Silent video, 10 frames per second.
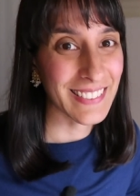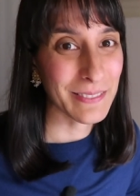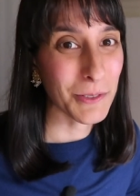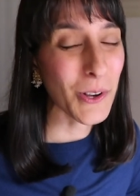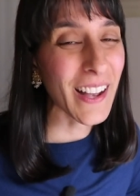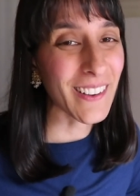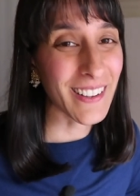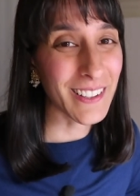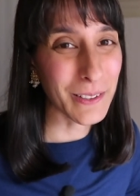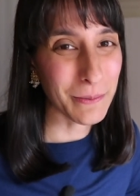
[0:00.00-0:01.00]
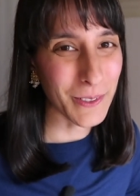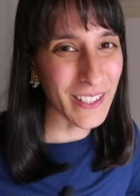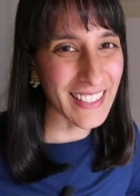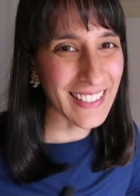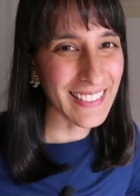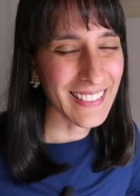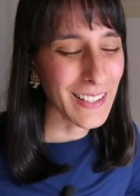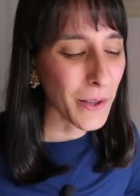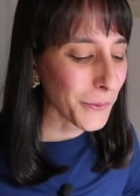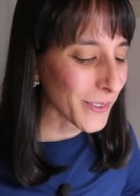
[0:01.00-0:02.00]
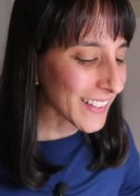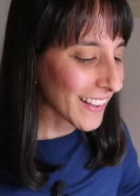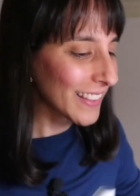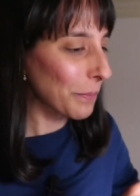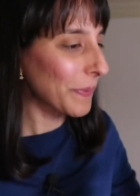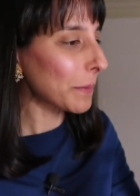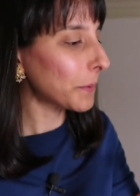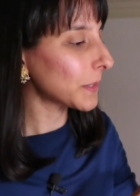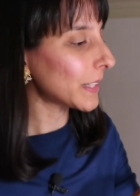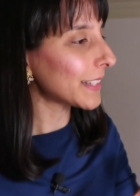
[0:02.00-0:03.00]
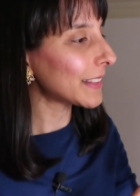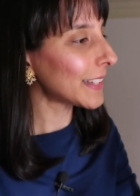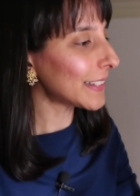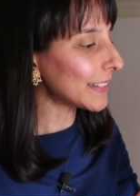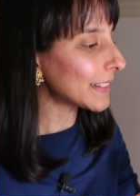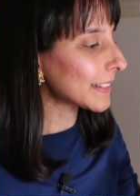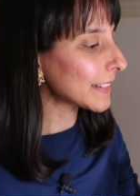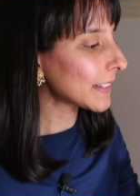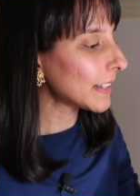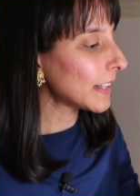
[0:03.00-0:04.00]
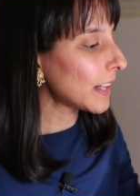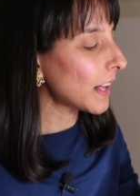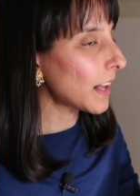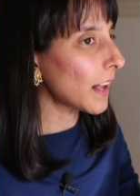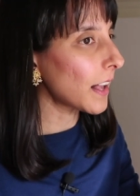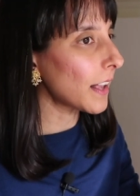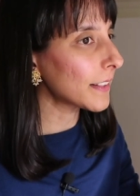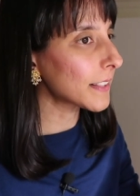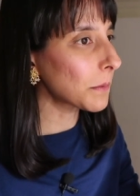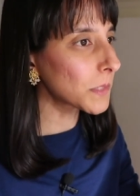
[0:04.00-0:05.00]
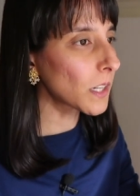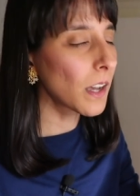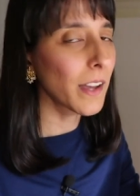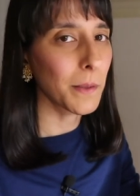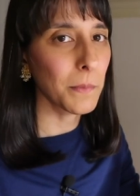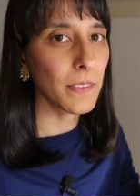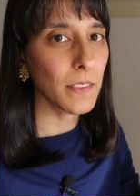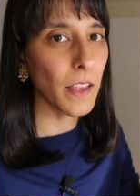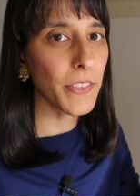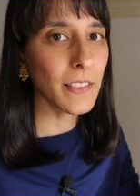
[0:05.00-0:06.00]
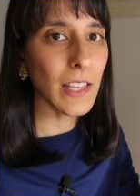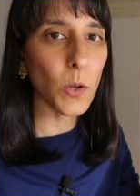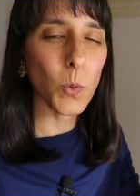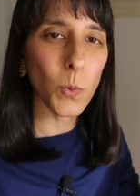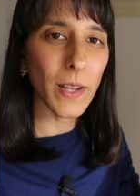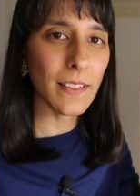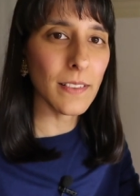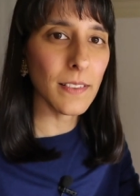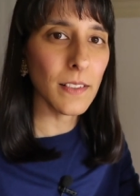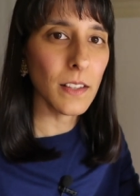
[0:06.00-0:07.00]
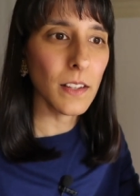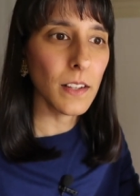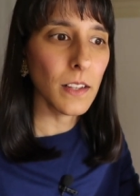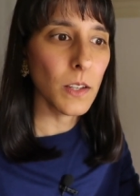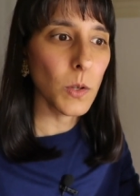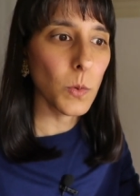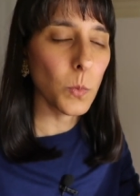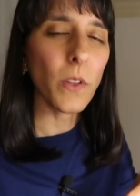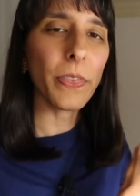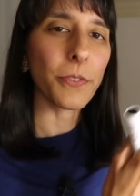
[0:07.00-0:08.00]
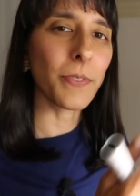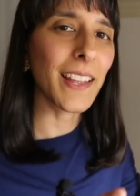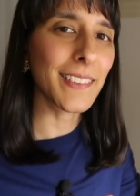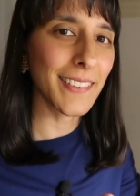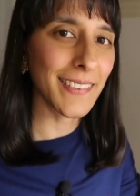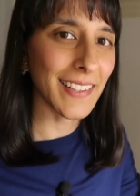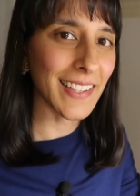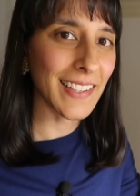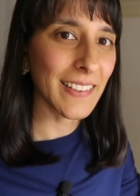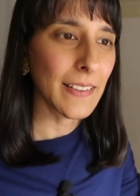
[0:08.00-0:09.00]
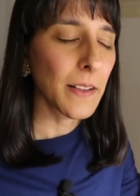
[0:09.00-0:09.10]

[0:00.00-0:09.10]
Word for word: more how I operate. Whereas I think people like this, sometimes, I think they always want the fantasy.